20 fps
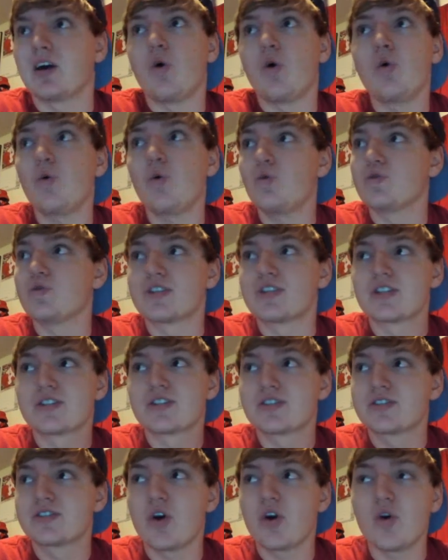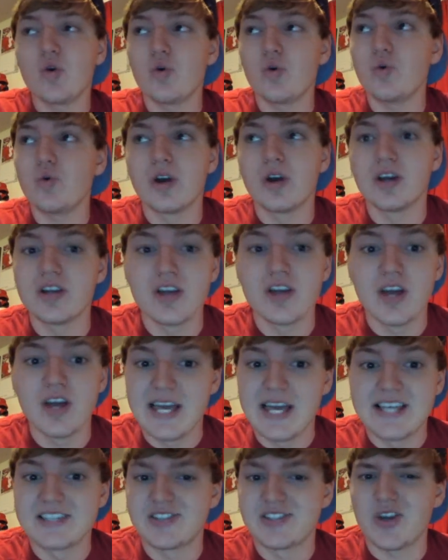oh, just so
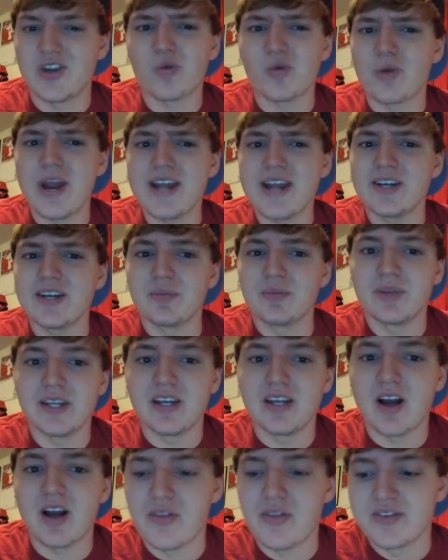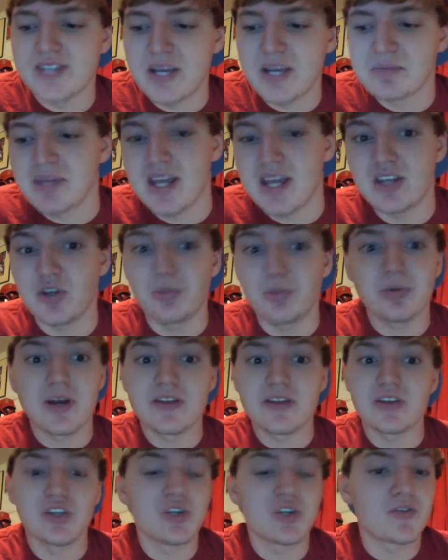so randomly on the same day you
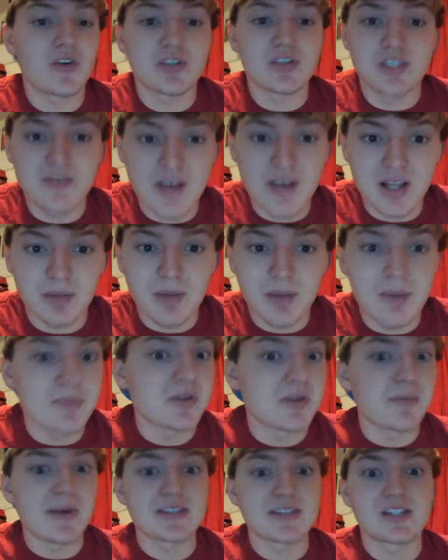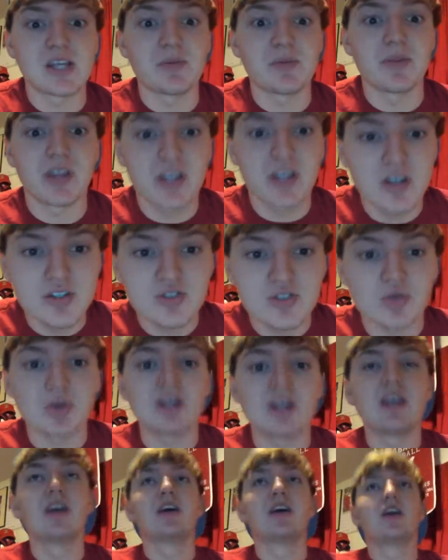play the University of Alabama, the best team in the
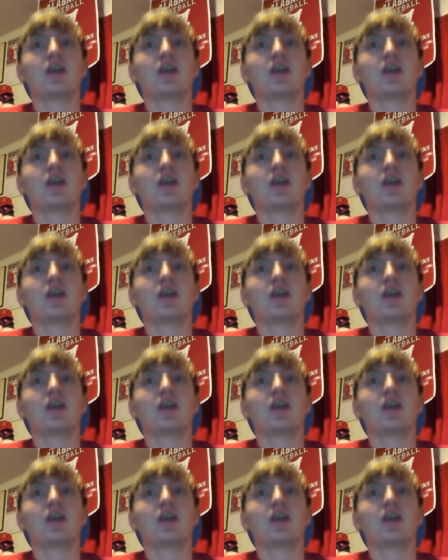country,